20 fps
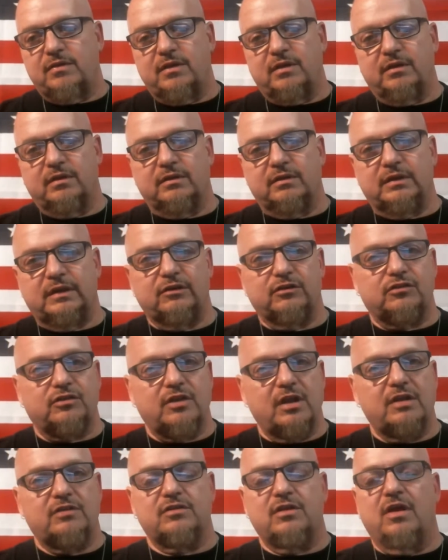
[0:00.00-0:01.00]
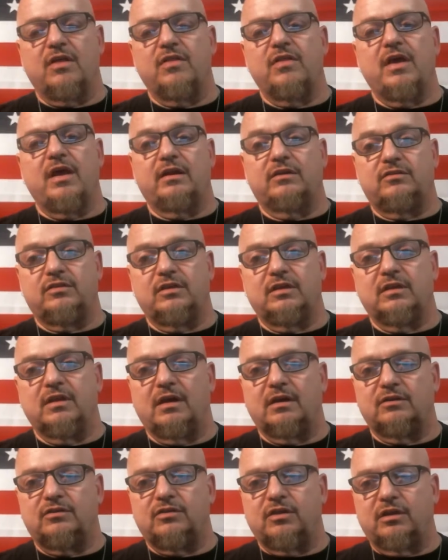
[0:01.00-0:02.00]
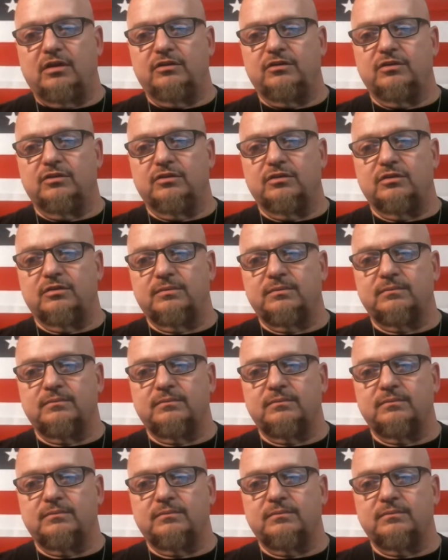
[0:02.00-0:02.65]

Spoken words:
the interstates and all that, I see a lot of Challengers.